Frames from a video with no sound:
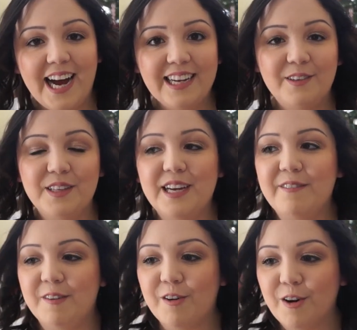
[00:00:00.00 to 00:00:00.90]
I don't think I've
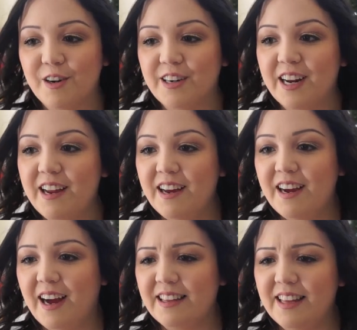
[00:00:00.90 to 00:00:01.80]
ever heard,
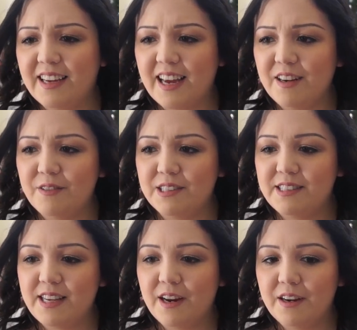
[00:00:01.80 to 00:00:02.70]
I think anyone
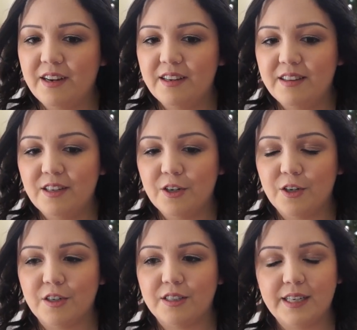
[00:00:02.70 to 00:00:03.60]
say
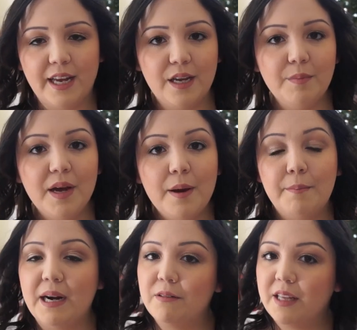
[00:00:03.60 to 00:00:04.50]
her name, but
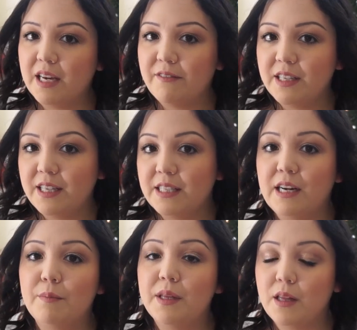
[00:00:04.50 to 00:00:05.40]
I'll link everything
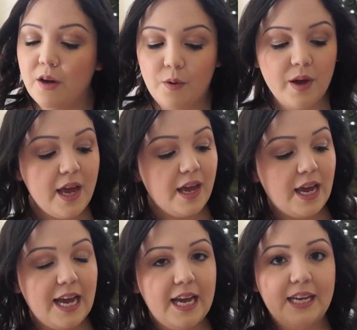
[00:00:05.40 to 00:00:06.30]
down below.
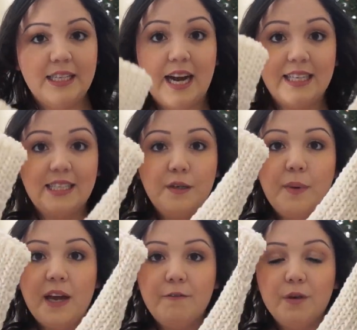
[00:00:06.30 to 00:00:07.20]
And I did
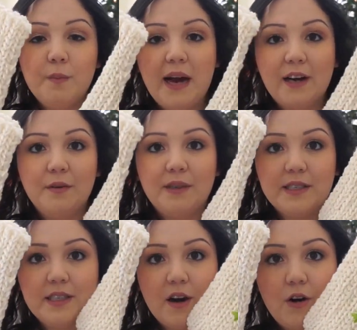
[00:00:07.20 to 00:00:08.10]
pay for the pattern
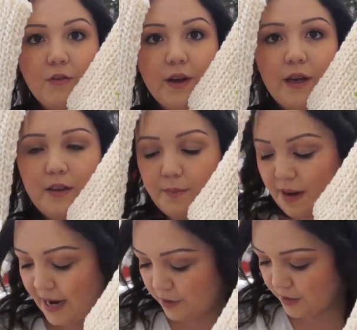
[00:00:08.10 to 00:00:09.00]
myself. It, uh, the
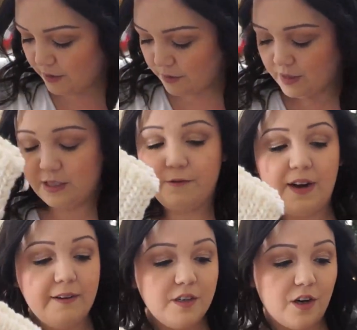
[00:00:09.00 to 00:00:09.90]
pattern was
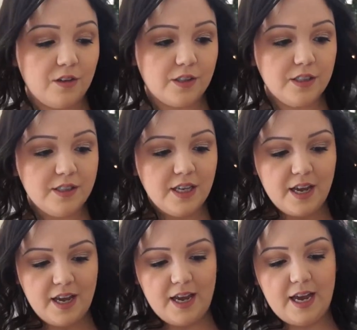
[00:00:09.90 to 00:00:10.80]
$5
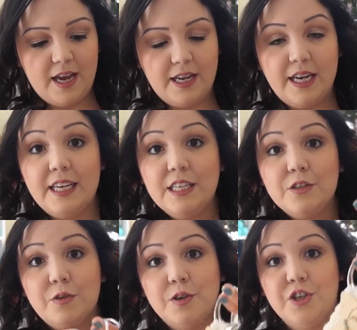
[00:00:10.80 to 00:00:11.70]
and it is
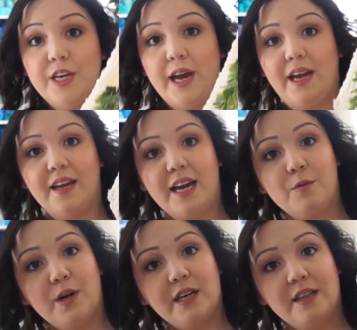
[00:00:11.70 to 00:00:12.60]
crochet. And
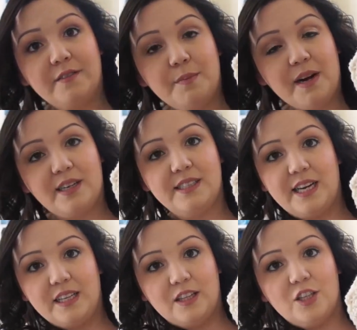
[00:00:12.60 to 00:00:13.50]
what I loved about it is
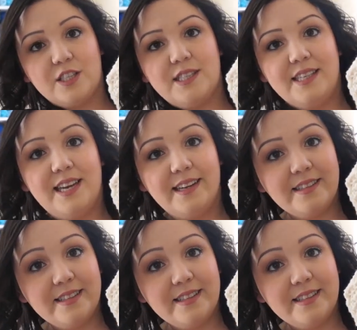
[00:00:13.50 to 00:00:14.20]
that it looks knit.